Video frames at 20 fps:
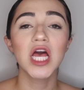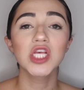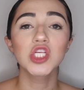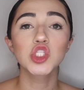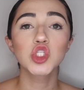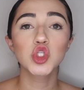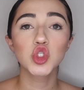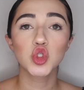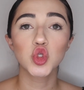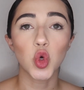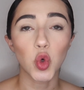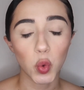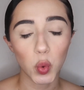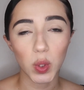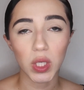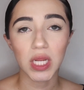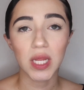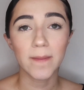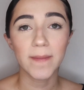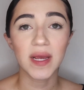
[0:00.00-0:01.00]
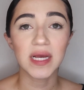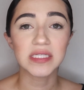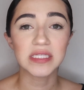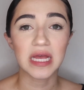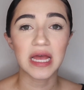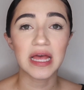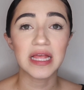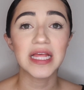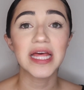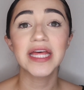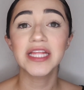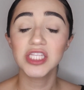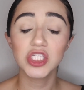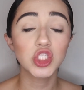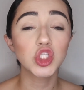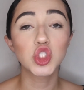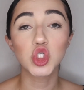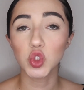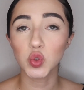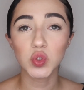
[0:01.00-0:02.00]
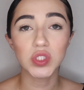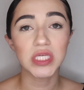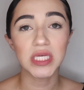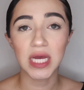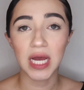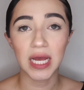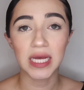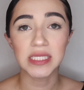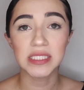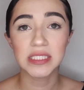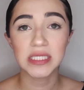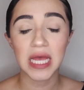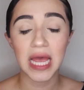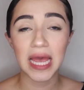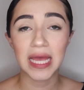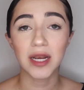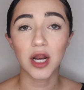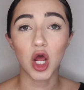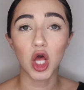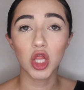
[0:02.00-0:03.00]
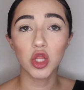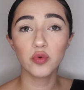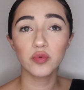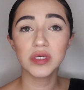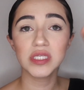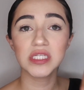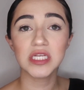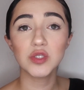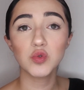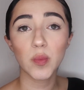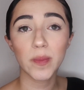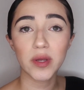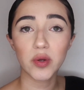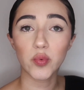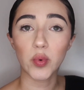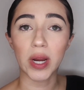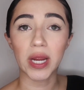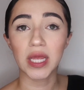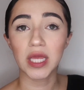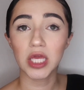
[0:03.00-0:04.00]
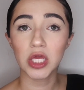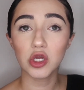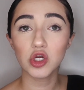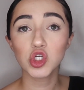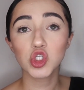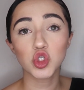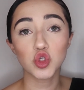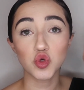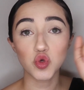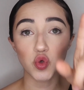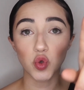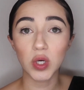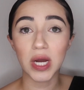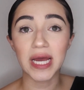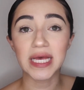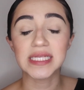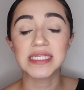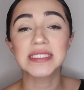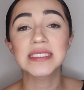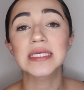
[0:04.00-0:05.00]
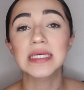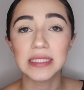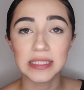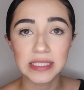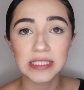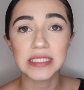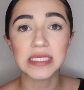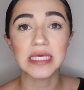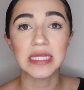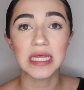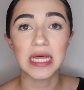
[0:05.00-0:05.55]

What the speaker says: story, because it's juicy, guys, and all the receipts will be right here so you guys can see